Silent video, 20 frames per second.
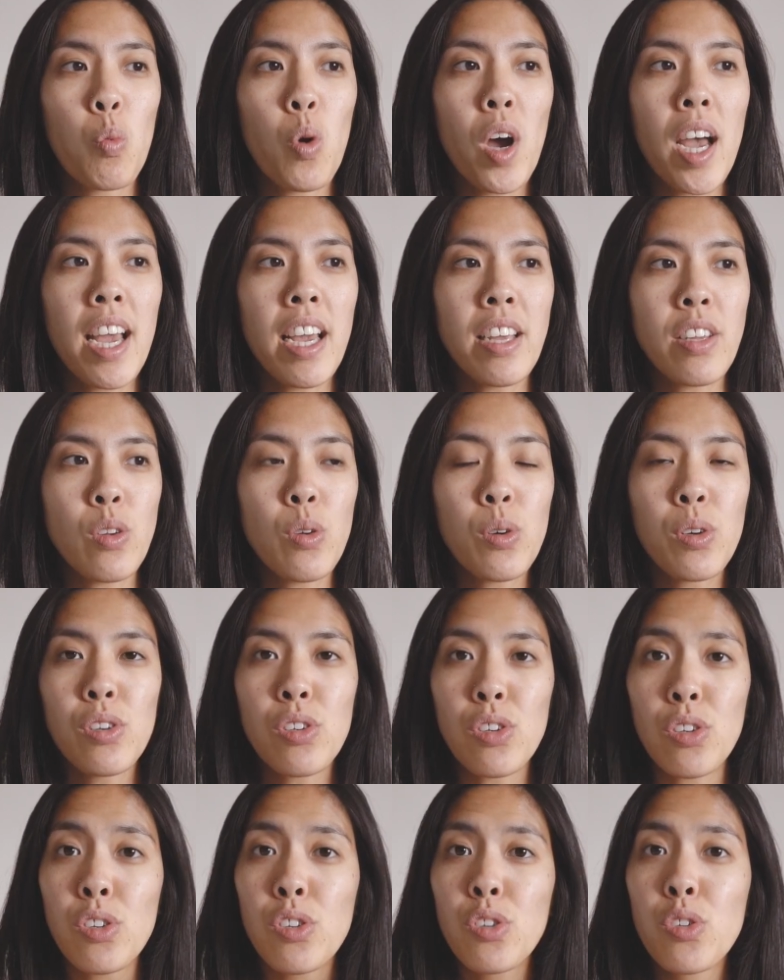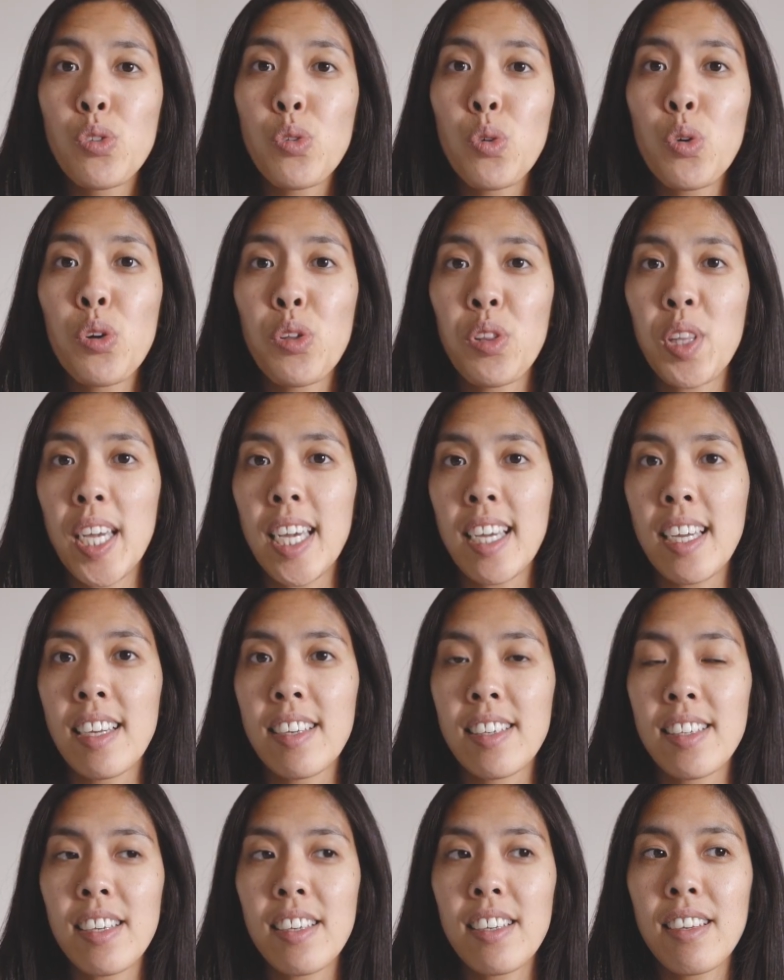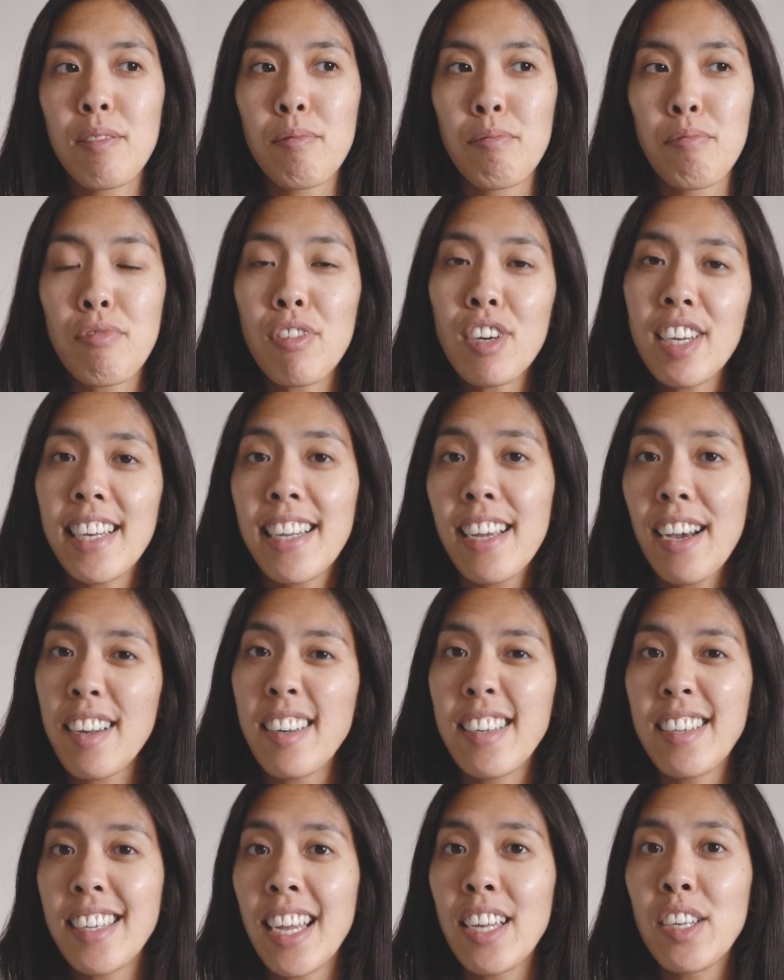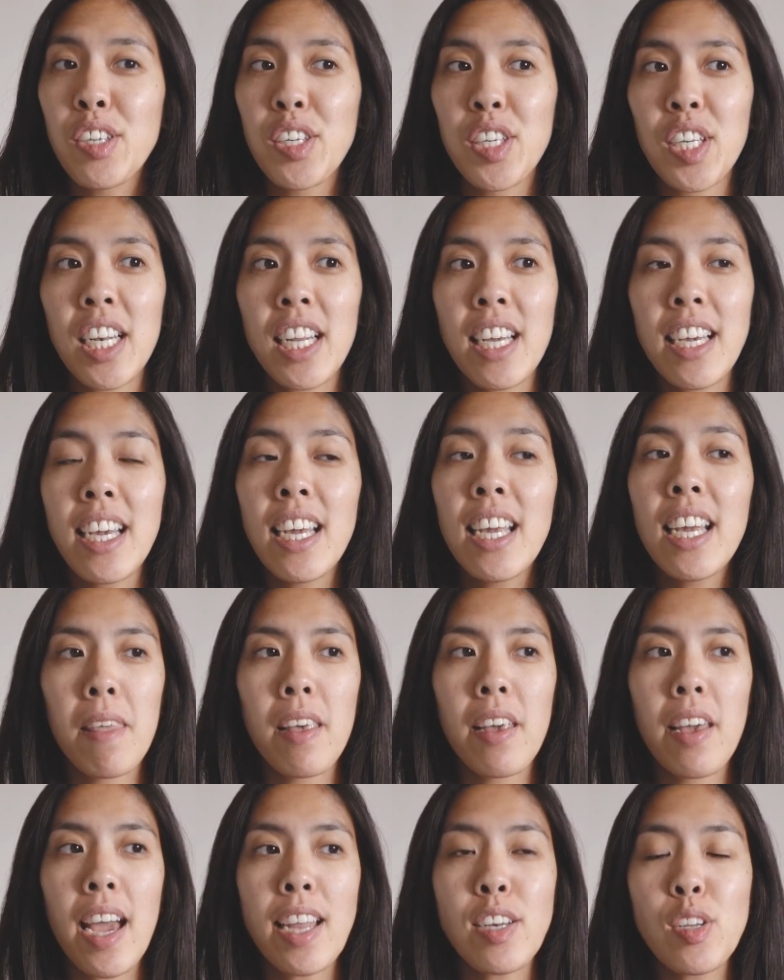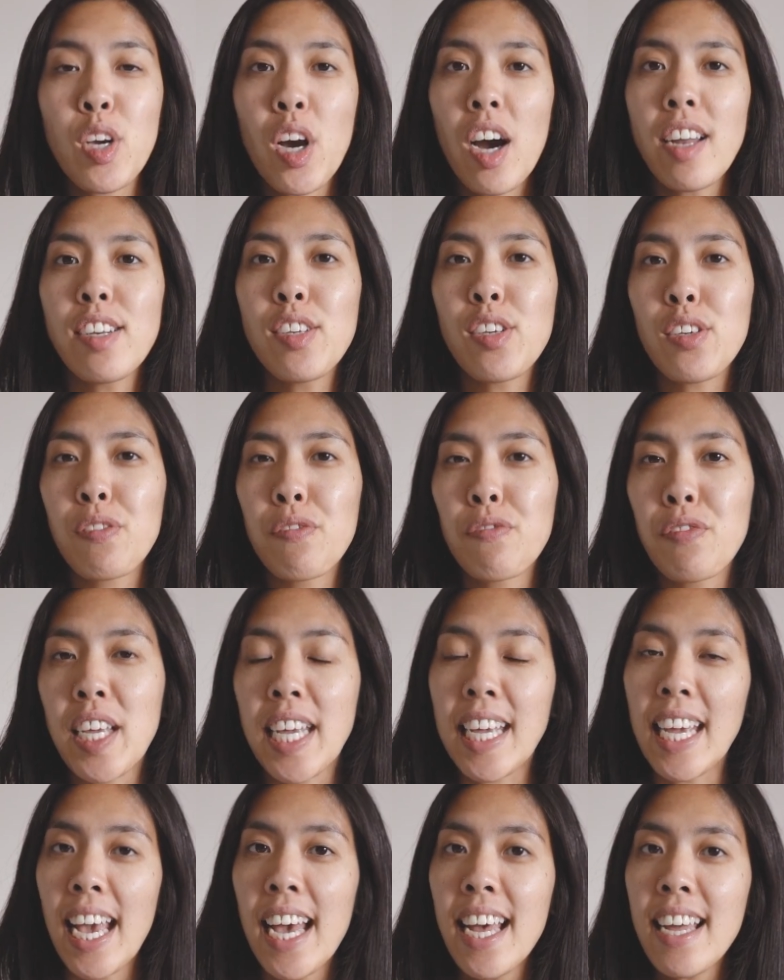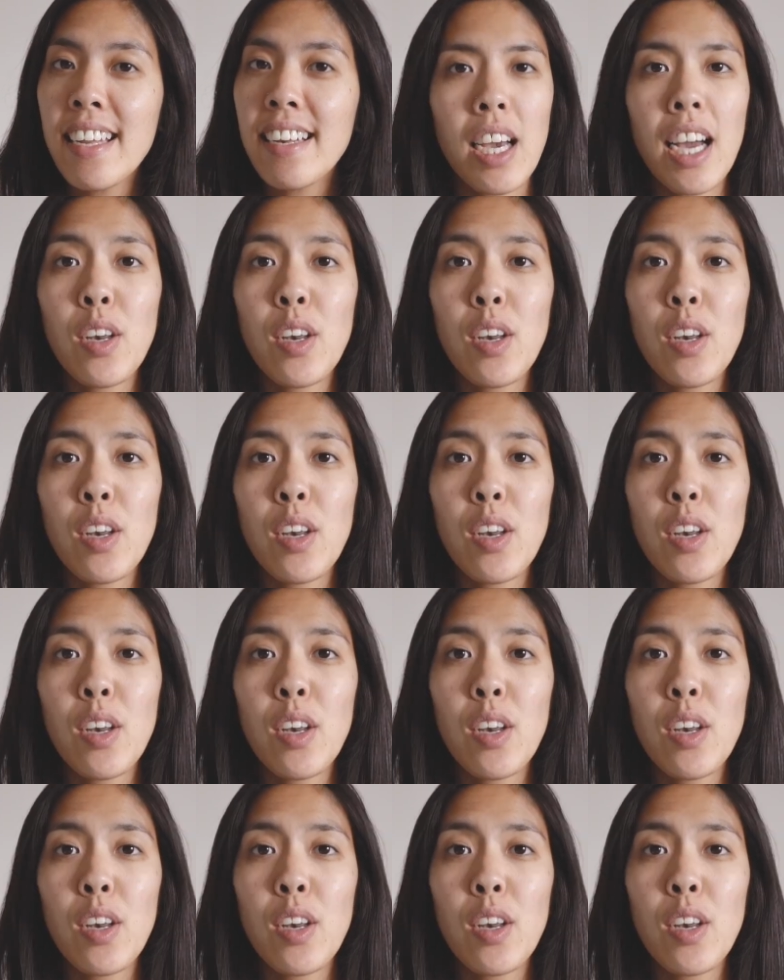where you can just store things really unintentionally and you kind of just forget.